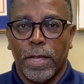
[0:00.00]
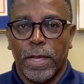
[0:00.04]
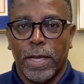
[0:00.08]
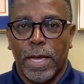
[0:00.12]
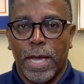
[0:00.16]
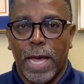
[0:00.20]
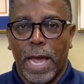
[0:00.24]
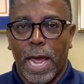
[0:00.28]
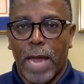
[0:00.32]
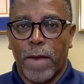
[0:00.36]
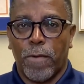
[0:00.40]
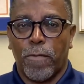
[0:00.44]

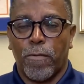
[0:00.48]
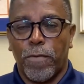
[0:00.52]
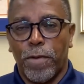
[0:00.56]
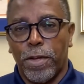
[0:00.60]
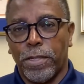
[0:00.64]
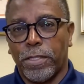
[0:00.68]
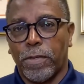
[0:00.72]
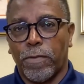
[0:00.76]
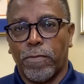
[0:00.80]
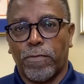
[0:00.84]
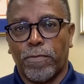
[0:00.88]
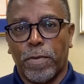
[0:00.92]
had
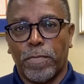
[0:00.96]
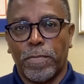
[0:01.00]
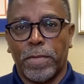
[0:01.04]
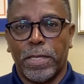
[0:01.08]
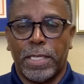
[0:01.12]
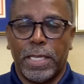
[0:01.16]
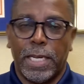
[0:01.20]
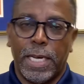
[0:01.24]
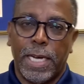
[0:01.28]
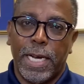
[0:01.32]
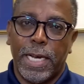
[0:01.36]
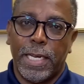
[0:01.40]
risen from the
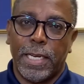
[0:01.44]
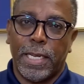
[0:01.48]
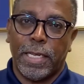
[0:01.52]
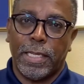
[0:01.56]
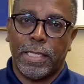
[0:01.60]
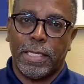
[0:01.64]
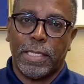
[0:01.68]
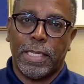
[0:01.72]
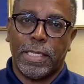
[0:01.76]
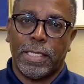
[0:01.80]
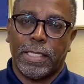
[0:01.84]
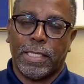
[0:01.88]
dead and
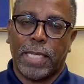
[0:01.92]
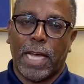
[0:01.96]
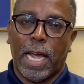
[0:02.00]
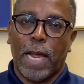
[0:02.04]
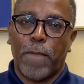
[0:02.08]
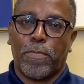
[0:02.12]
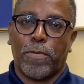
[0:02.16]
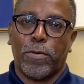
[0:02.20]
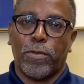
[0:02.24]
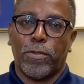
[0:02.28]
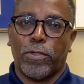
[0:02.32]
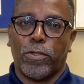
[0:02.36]
the
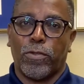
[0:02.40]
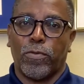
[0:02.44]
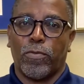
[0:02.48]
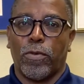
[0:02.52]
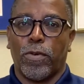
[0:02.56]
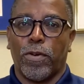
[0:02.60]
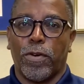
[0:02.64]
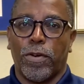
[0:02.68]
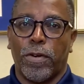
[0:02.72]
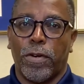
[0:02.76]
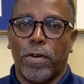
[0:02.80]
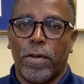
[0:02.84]
disciples
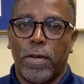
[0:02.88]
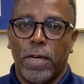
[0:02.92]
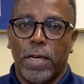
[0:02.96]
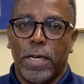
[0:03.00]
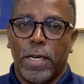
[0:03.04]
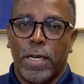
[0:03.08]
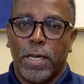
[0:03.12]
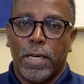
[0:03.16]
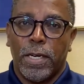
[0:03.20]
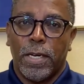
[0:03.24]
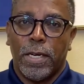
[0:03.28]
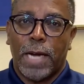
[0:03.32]
were
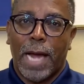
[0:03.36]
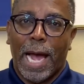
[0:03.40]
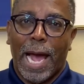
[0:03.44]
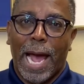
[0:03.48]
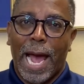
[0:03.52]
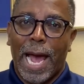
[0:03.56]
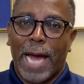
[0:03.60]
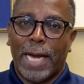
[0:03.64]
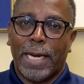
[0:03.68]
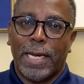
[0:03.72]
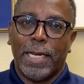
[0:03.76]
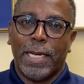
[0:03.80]

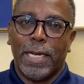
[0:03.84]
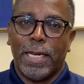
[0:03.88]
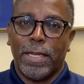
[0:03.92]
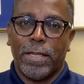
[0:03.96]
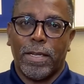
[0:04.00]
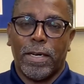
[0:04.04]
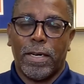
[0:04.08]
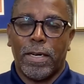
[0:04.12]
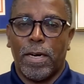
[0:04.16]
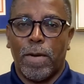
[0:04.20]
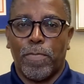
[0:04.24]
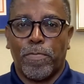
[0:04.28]
hiding in
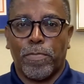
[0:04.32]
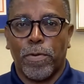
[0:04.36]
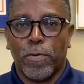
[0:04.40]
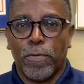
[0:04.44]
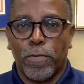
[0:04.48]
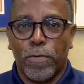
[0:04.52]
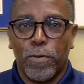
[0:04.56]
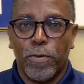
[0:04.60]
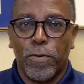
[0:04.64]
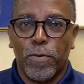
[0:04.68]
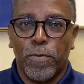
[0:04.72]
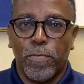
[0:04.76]
the upper
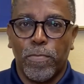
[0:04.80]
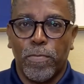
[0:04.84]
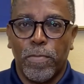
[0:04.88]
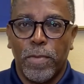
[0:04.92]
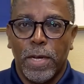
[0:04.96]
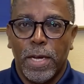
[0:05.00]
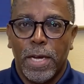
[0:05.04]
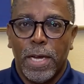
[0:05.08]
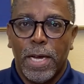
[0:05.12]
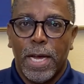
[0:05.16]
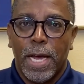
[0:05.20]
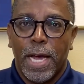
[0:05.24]
room
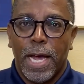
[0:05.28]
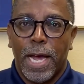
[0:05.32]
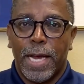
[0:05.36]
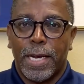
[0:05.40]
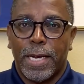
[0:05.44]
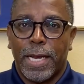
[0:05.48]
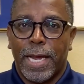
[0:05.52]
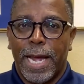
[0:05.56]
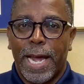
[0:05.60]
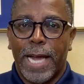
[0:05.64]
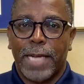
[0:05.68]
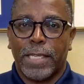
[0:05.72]
and
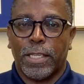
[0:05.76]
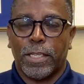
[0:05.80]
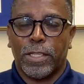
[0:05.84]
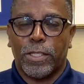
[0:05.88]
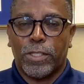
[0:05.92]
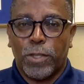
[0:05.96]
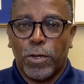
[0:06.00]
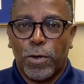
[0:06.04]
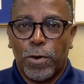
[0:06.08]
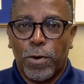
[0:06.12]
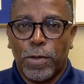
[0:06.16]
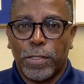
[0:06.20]
they had the
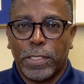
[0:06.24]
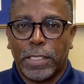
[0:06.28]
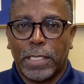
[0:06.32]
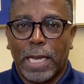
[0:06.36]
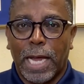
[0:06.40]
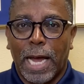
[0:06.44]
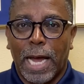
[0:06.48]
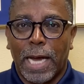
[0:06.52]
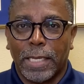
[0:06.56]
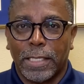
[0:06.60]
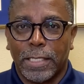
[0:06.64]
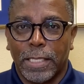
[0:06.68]
doors
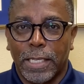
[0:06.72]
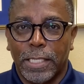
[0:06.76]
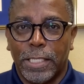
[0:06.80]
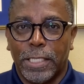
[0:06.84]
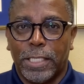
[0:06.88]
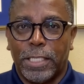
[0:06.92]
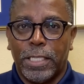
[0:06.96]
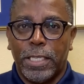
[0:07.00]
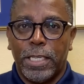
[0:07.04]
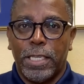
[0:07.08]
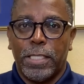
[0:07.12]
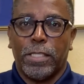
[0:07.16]
locked, and
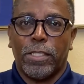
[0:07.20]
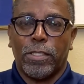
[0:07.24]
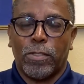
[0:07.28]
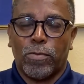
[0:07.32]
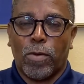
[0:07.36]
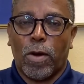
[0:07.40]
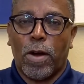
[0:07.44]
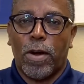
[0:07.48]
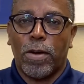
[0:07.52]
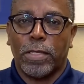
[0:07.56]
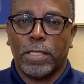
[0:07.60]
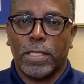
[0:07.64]
Jesus
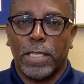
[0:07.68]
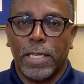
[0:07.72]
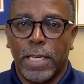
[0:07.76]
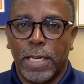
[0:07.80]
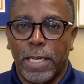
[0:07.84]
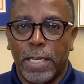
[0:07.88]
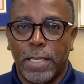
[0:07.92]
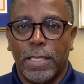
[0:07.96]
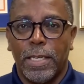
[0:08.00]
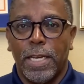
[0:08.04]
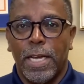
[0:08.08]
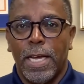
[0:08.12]
walked
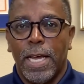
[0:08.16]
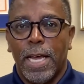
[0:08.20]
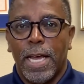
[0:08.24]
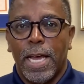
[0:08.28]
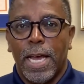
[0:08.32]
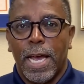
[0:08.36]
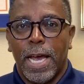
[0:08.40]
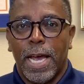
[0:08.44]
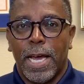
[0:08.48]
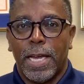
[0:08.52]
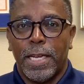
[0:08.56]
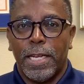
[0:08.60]
in
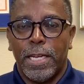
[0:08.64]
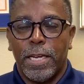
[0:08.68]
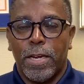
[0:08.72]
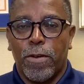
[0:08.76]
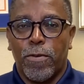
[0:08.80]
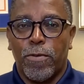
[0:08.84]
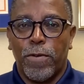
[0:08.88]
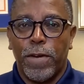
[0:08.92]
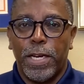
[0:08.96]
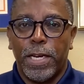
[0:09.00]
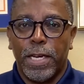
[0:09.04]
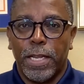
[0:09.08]
and he
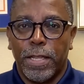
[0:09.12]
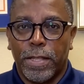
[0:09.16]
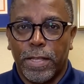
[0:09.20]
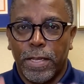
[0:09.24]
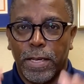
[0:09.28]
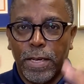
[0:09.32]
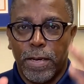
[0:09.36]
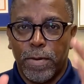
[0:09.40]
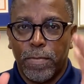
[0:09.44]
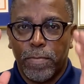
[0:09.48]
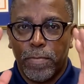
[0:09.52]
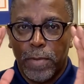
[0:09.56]
greeted
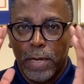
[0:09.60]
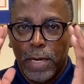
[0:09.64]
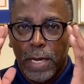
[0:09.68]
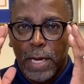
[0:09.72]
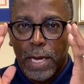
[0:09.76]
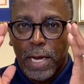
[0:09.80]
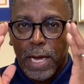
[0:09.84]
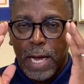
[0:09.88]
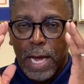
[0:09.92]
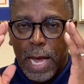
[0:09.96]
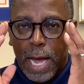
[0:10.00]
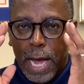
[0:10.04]
them
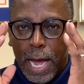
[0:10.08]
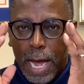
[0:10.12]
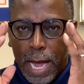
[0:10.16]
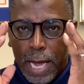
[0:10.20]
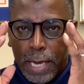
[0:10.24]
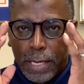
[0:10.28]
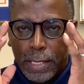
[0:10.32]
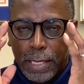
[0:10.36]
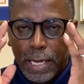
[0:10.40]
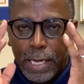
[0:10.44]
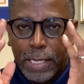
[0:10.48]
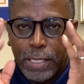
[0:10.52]

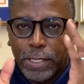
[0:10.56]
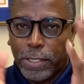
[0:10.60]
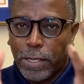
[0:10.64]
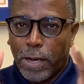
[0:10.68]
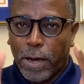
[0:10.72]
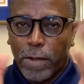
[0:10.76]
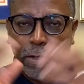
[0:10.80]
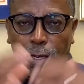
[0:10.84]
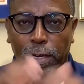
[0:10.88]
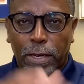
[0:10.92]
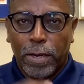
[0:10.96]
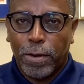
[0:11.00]
and they
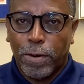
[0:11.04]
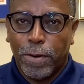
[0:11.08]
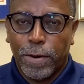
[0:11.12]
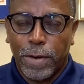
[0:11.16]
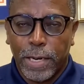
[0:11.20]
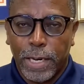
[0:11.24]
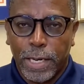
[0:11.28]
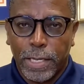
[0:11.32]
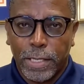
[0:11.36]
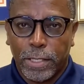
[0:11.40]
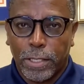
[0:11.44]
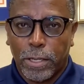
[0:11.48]
saw the Lord,
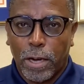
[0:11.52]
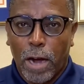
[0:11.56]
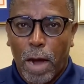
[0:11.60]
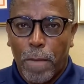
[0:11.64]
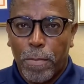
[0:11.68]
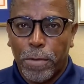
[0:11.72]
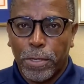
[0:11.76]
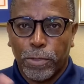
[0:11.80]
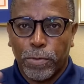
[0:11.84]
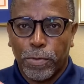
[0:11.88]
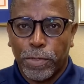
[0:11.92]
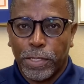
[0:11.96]
and
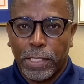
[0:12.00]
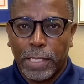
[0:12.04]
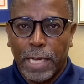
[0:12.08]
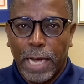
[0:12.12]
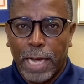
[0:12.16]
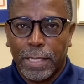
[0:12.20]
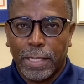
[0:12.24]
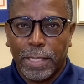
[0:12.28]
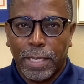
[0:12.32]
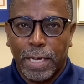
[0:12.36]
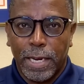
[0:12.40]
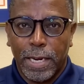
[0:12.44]
Thomas was
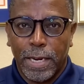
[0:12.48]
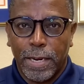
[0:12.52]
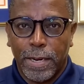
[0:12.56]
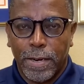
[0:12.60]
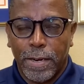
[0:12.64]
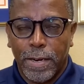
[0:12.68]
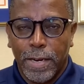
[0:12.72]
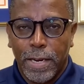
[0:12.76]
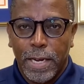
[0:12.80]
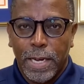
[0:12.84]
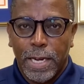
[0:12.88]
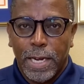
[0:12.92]
not
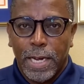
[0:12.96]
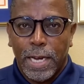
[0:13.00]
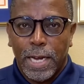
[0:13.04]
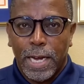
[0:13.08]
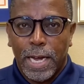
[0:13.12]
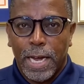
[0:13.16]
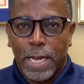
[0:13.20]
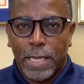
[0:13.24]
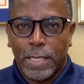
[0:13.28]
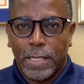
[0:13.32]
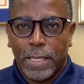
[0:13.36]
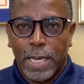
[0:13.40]
there,
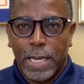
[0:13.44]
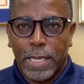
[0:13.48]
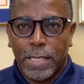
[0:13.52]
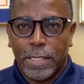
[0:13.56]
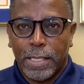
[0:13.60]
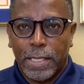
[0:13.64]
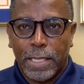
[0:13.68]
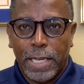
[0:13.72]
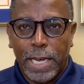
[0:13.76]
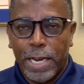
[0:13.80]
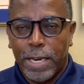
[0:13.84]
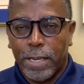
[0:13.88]

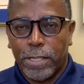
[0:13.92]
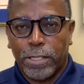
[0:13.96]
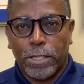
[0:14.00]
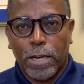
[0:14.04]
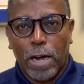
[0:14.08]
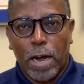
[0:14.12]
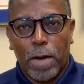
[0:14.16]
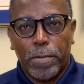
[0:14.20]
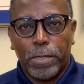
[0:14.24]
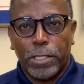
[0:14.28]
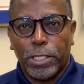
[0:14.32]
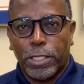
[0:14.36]
and later
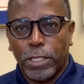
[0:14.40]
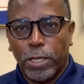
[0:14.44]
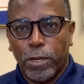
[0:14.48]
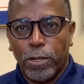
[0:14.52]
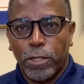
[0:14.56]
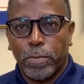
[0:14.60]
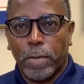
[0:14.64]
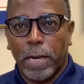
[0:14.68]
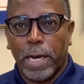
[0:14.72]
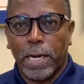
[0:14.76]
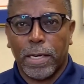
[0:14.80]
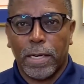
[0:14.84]
Thomas
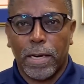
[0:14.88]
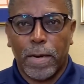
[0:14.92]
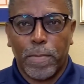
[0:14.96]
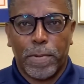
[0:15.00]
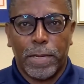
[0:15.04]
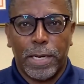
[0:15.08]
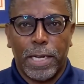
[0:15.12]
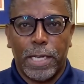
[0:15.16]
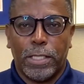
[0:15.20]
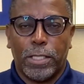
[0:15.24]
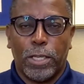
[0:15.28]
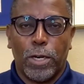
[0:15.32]
shows back up
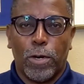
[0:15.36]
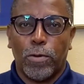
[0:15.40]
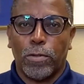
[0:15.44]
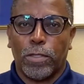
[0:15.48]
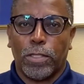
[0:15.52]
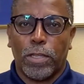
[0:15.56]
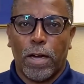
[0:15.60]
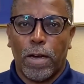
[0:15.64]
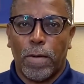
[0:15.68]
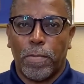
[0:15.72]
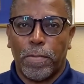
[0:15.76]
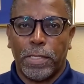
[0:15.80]
and they told
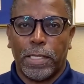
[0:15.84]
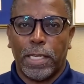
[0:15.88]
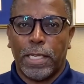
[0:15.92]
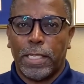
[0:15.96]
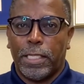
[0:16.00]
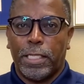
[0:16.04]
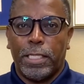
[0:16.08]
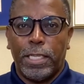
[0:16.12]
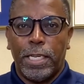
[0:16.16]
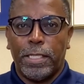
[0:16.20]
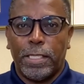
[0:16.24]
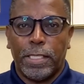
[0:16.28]
Thomas that
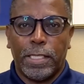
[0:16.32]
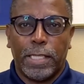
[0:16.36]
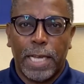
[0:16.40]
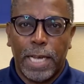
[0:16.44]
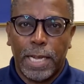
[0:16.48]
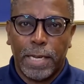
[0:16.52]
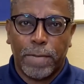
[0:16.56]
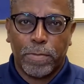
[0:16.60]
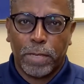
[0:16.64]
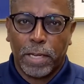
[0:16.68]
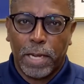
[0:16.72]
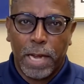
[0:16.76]
Jesus
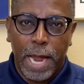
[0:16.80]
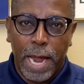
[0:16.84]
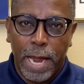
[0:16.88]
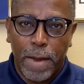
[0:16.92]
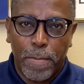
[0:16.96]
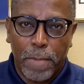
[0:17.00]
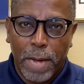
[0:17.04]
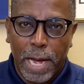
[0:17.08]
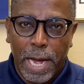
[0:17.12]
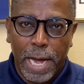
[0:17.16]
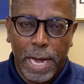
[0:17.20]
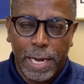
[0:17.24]
had
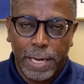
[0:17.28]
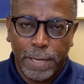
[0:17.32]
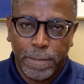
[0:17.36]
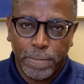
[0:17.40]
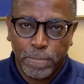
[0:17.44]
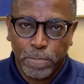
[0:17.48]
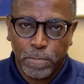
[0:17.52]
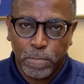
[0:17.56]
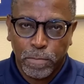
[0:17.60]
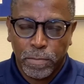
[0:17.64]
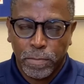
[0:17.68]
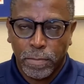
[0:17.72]
came by,
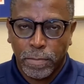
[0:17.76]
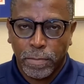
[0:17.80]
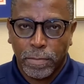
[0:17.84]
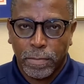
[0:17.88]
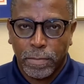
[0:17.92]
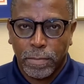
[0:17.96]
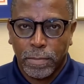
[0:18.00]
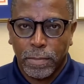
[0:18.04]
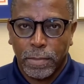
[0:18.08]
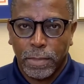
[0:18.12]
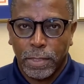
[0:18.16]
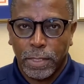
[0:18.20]

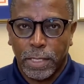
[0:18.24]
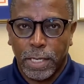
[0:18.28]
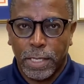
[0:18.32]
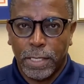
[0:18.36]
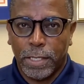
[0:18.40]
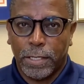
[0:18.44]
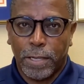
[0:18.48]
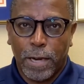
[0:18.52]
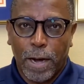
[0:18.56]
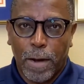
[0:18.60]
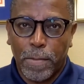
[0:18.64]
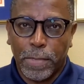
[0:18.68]
and
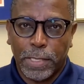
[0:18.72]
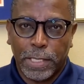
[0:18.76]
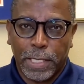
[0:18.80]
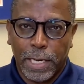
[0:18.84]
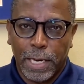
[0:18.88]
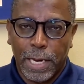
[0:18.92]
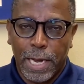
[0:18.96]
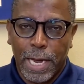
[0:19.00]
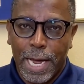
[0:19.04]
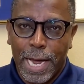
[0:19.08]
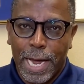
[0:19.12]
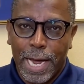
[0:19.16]
Thomas
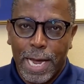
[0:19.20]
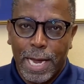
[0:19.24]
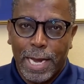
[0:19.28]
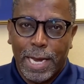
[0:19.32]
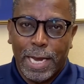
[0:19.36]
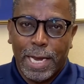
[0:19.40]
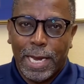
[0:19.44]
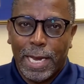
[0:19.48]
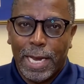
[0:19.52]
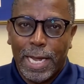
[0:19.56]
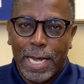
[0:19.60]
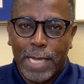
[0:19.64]
said,
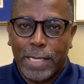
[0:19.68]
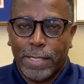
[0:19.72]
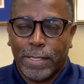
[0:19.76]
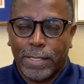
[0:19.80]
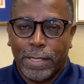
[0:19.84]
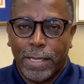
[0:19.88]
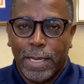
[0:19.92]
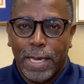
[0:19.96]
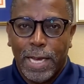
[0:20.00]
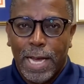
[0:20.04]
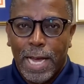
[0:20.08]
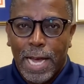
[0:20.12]

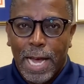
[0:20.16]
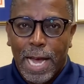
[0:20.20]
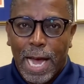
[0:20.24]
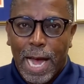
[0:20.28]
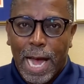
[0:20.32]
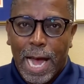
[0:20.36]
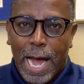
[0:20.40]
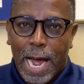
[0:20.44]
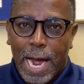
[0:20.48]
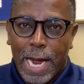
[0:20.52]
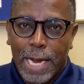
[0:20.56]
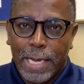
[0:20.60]
unless
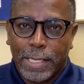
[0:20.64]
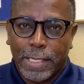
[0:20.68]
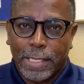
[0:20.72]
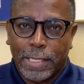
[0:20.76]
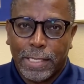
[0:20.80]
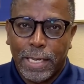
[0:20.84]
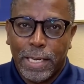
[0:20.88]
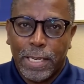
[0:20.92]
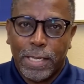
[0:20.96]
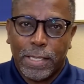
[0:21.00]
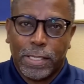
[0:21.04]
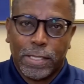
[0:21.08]
I
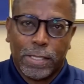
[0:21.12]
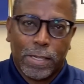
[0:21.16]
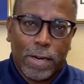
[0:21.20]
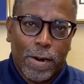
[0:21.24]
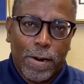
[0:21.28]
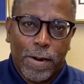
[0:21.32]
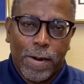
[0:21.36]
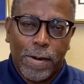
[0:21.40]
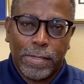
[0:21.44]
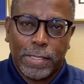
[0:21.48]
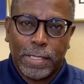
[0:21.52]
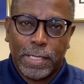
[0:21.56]
see the
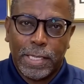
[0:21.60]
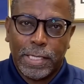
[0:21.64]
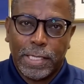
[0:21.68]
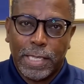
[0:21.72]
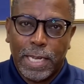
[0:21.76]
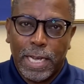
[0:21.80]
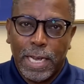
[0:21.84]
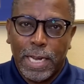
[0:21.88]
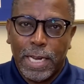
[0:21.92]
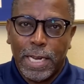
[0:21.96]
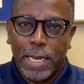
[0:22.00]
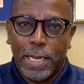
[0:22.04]
scars in his
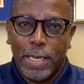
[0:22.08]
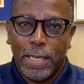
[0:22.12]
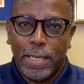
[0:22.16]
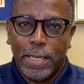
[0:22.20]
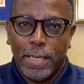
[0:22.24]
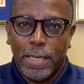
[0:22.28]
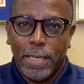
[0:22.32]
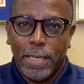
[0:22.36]
hand